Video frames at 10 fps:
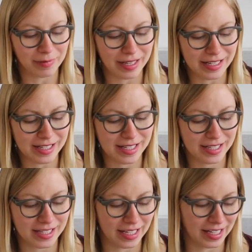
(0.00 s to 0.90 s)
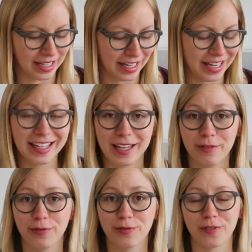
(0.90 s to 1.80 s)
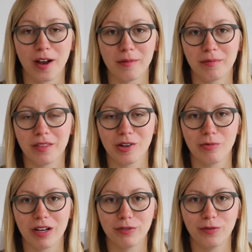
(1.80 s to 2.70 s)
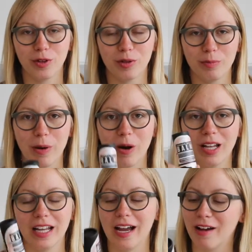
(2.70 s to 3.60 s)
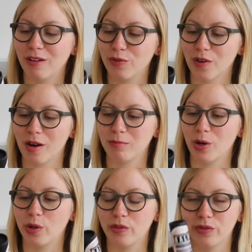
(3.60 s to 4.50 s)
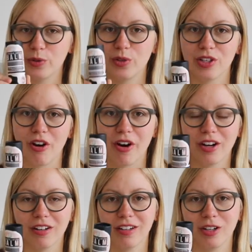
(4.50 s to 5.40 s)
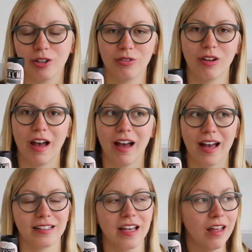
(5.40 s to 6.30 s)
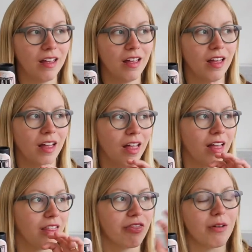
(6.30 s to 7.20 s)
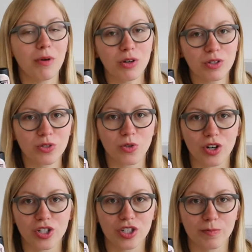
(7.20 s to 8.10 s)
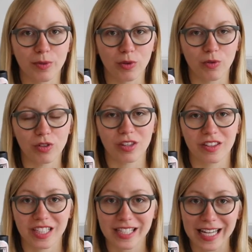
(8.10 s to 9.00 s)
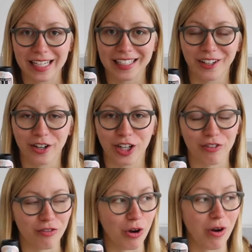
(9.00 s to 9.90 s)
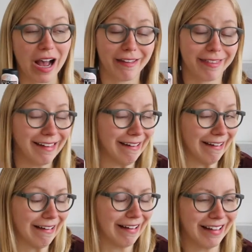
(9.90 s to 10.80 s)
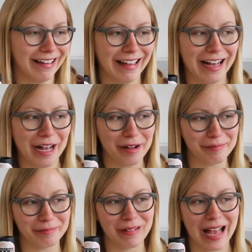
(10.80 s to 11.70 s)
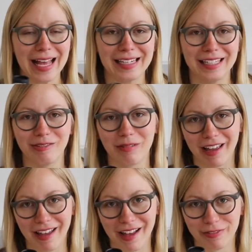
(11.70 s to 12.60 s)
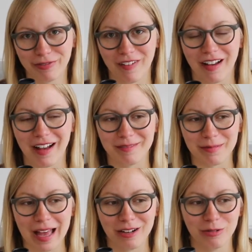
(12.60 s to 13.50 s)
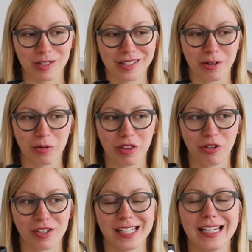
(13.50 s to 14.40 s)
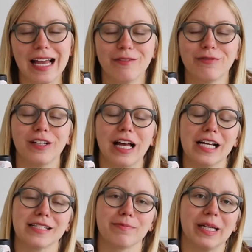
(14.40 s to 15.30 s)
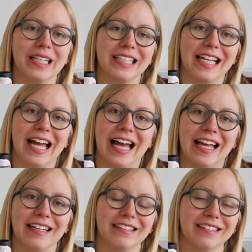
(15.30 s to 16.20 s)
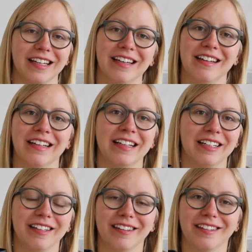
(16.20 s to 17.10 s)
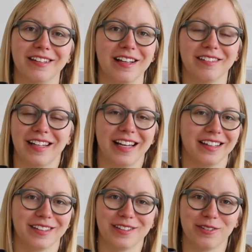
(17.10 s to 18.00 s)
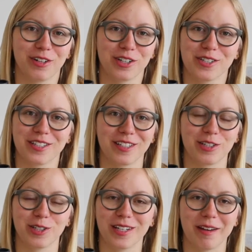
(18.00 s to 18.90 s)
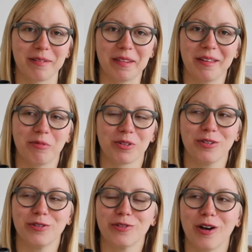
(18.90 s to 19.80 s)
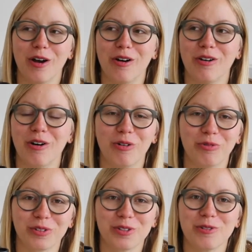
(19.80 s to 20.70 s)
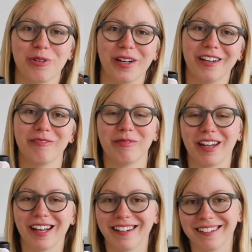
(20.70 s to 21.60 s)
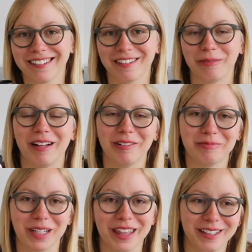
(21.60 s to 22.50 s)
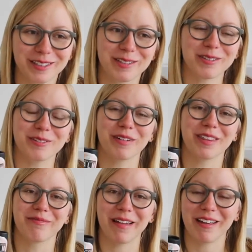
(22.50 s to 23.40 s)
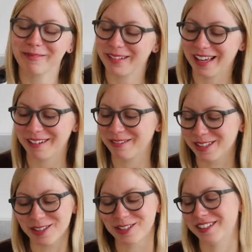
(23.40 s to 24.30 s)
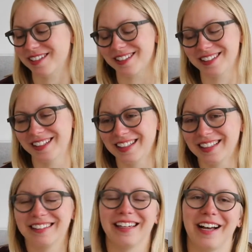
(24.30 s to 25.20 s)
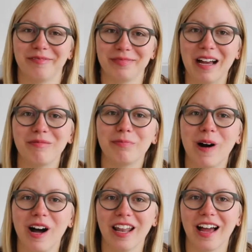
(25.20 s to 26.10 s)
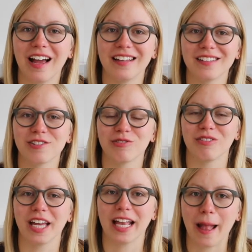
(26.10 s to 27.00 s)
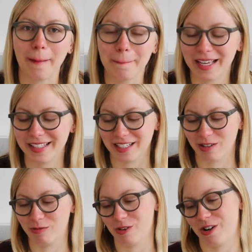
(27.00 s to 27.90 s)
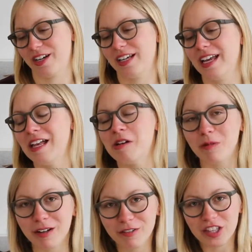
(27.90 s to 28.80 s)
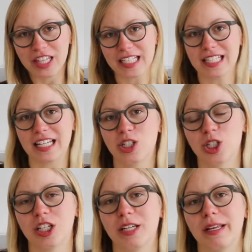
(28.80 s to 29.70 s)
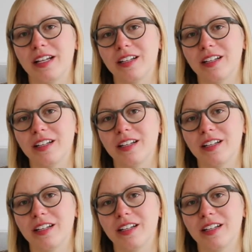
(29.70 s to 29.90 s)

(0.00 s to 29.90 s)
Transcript: is a gift from the wonderful Paula from Moel Yarn, who had the most gorgeous booth the second year in a row, I think, at EYF, and who was there with her delightful husband, and the two are just such a gem, and they were so overjoyed with the news, with the baby, and it was just, yeah. And Paula is doing amazing work. One of the things that she